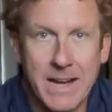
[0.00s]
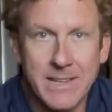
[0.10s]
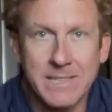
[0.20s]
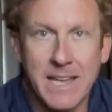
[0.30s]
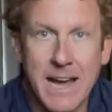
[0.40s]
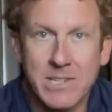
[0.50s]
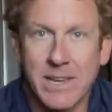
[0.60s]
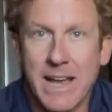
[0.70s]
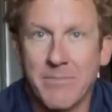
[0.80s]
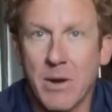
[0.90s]
I like to
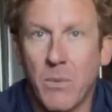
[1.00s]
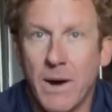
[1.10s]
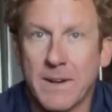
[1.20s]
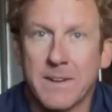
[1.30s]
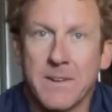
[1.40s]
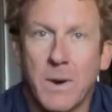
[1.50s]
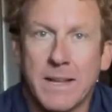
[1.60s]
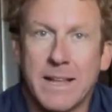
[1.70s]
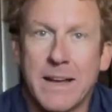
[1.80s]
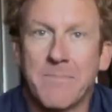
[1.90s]
actually have my water
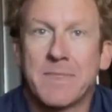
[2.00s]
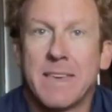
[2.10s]
while I'm